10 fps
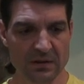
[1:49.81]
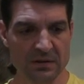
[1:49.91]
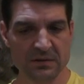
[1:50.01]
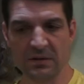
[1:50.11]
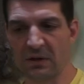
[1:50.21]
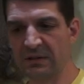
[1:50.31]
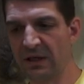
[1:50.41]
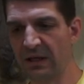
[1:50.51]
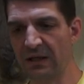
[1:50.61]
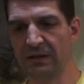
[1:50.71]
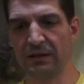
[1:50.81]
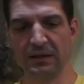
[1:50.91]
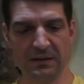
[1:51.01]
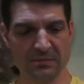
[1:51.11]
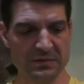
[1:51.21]
So I'll take out the
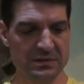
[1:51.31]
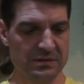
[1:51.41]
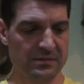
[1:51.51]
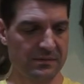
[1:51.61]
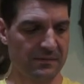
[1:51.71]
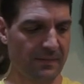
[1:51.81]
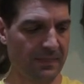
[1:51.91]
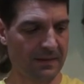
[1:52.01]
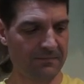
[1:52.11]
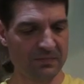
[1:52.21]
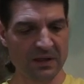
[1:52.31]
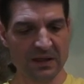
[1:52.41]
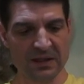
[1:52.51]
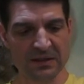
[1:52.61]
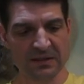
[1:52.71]
limbs.
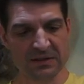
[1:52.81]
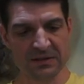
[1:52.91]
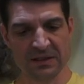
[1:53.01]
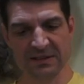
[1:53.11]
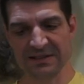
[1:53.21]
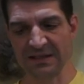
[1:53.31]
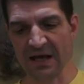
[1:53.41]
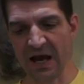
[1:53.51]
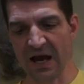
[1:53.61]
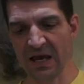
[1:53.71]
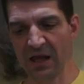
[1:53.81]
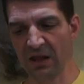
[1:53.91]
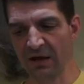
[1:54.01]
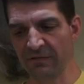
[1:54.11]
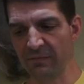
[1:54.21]
This is an
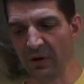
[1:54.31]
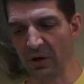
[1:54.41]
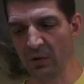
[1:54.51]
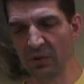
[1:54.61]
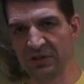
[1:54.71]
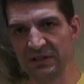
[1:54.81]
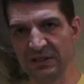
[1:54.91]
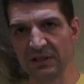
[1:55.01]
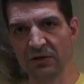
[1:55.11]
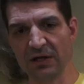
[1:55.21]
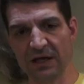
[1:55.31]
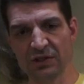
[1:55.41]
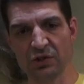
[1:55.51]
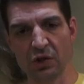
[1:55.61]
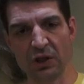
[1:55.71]
ILF bow, which is
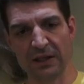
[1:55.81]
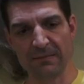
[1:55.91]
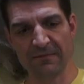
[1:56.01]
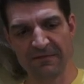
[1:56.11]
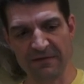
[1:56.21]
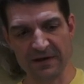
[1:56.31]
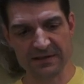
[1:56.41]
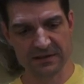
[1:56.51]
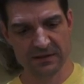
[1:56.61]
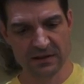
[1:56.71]
International Limb Fit.